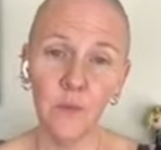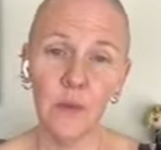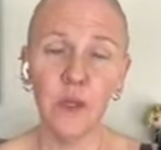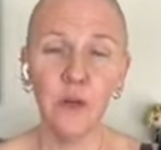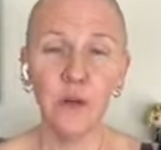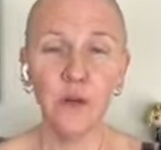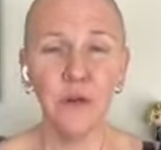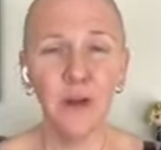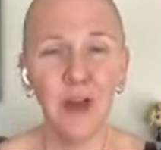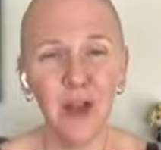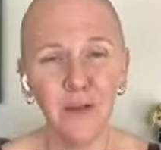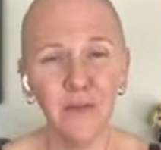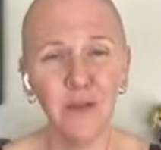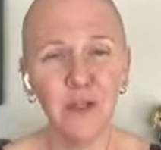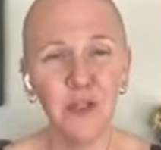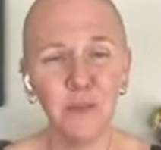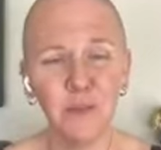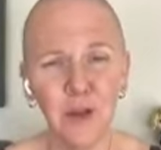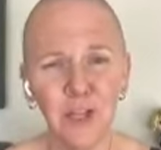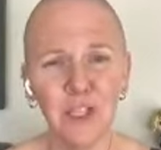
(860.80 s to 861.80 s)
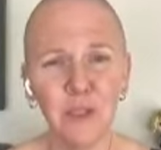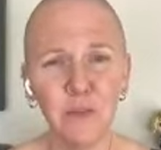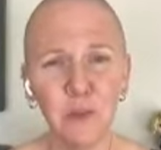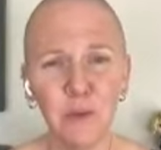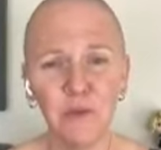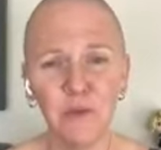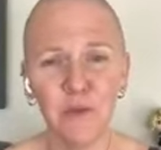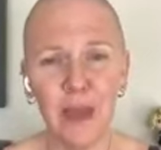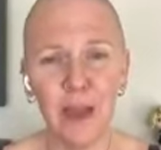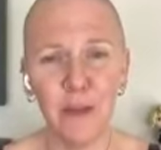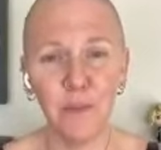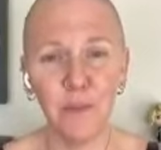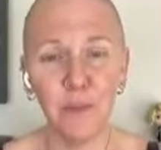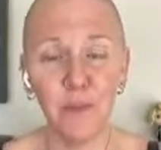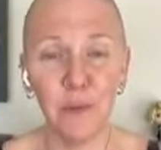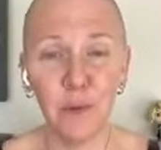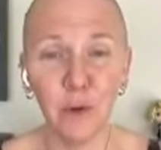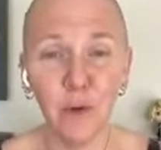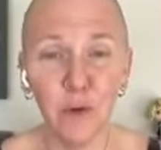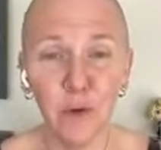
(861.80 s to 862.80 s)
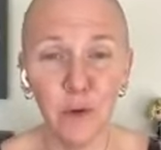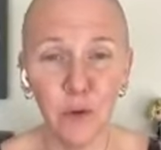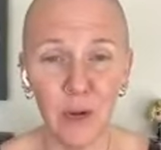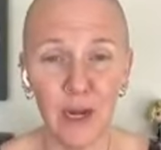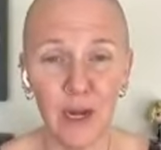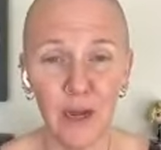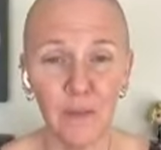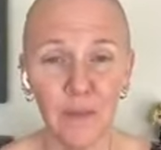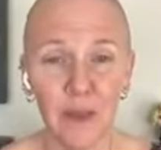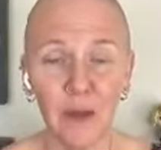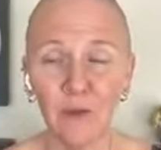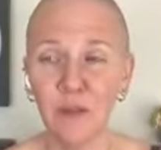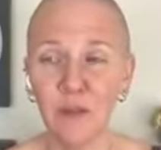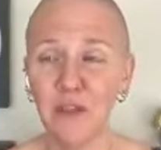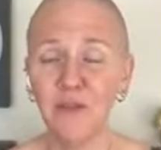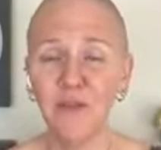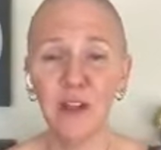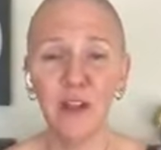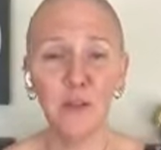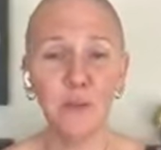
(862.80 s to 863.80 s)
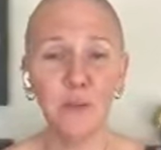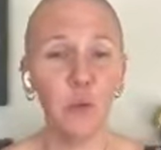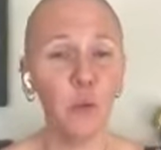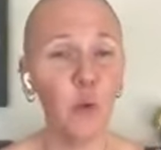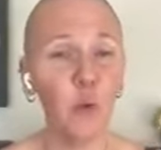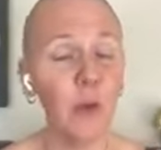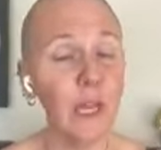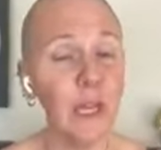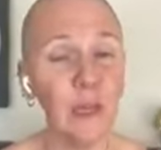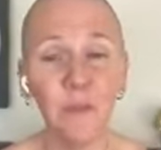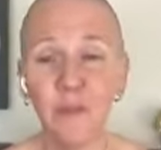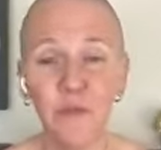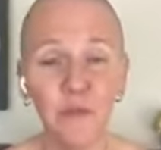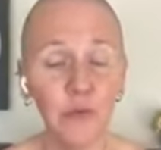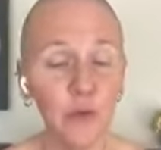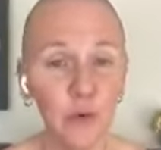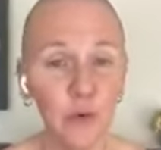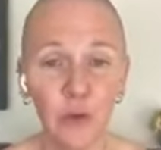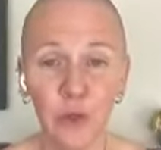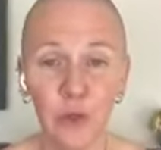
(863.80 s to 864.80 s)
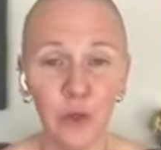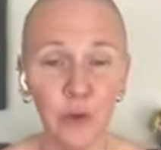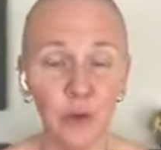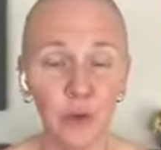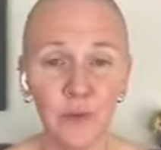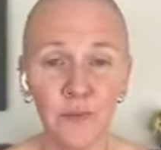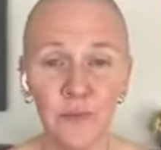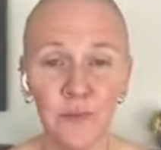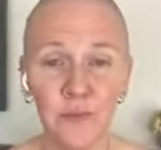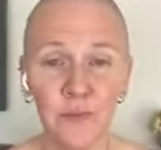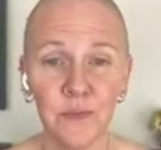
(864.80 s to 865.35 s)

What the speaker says: But you're not responsible for that program that was developed way before you.